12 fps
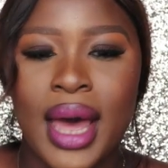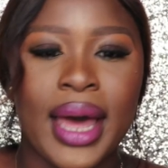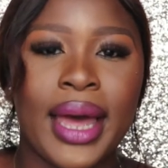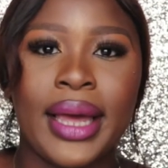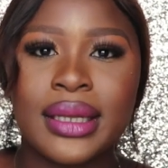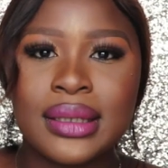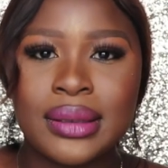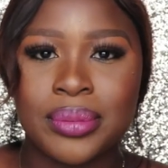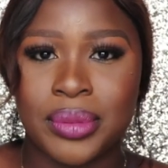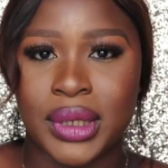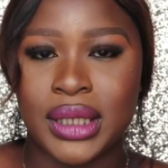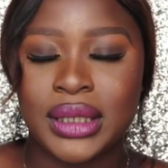I eat
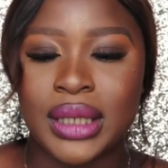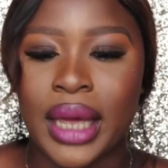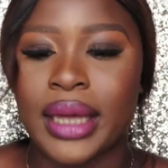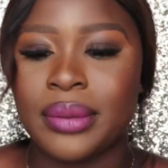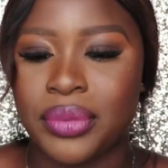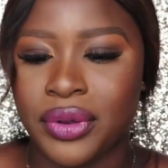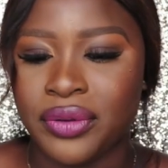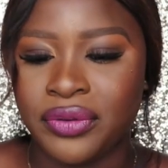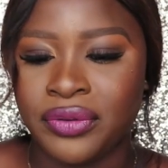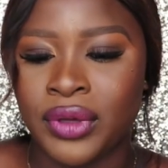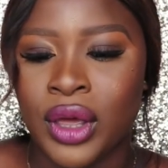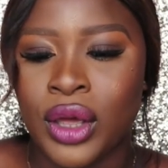meat, I eat
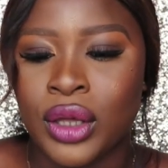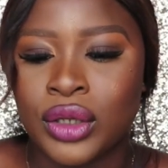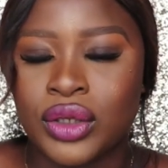beef.